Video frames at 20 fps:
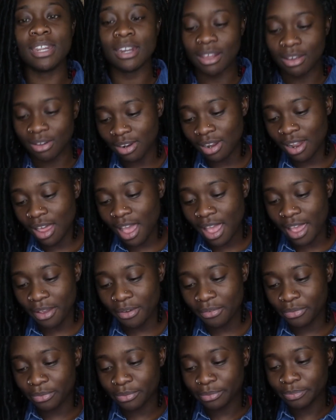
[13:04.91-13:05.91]
it out
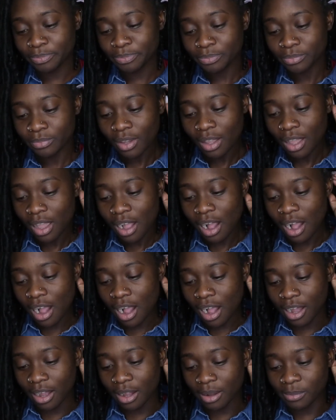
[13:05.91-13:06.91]
alive.
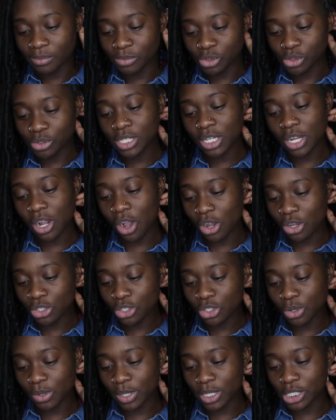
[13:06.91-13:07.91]
Juicing
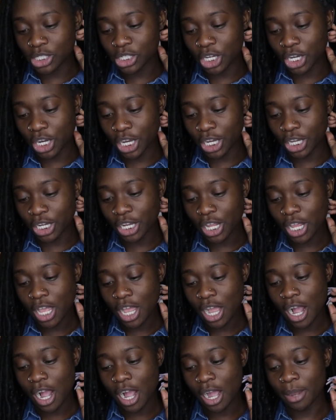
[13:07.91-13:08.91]
also is good,
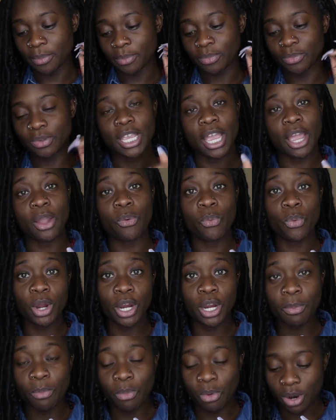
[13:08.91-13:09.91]
get
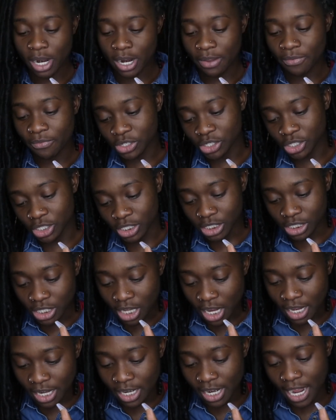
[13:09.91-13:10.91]
work more efficiently
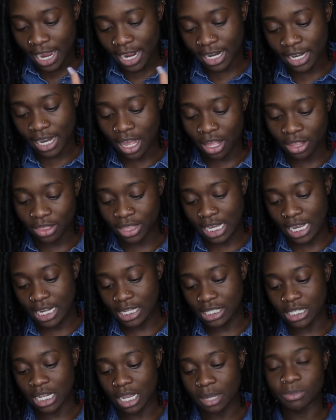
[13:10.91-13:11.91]
done, and healthy
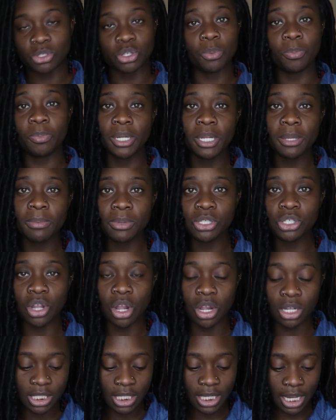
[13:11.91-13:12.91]
enzymes. So pretty much
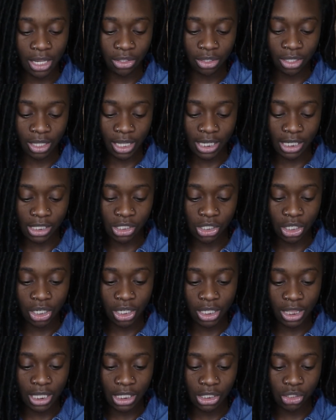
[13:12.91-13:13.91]
all together, like, it's a
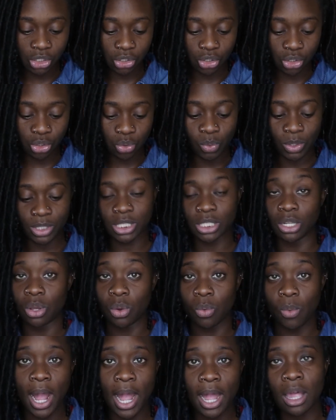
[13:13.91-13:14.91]
good thing to do once in
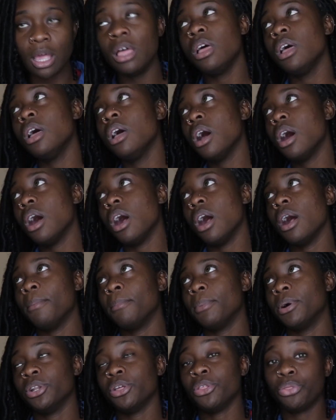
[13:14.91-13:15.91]
a while,
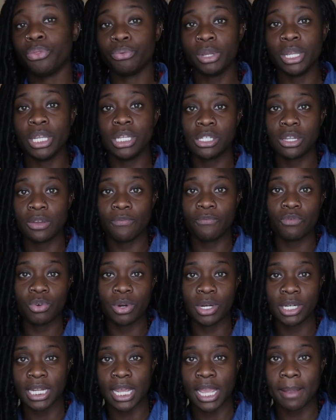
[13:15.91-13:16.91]
on a 3 to
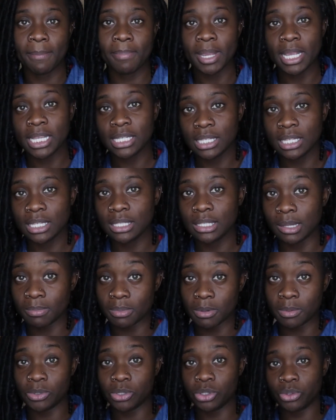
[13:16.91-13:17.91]
4 day basis. Some
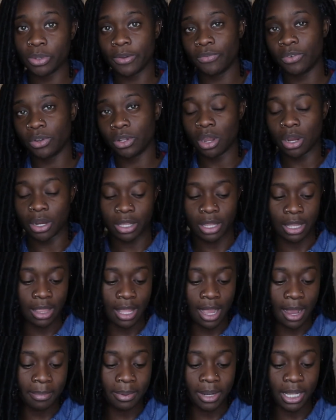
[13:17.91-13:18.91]
people do it for longer than
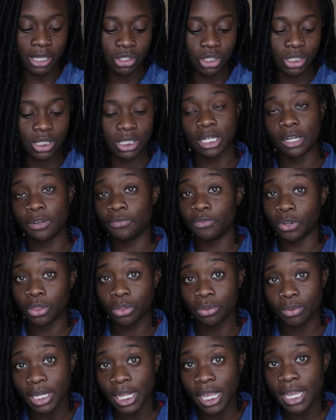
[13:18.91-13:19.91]
that, but I just did it for
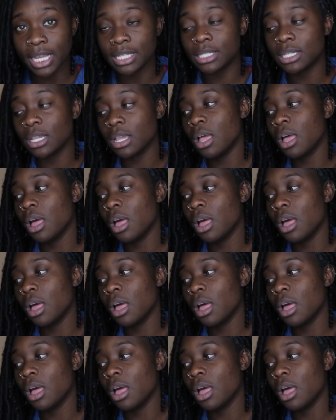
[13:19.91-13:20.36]
3 days.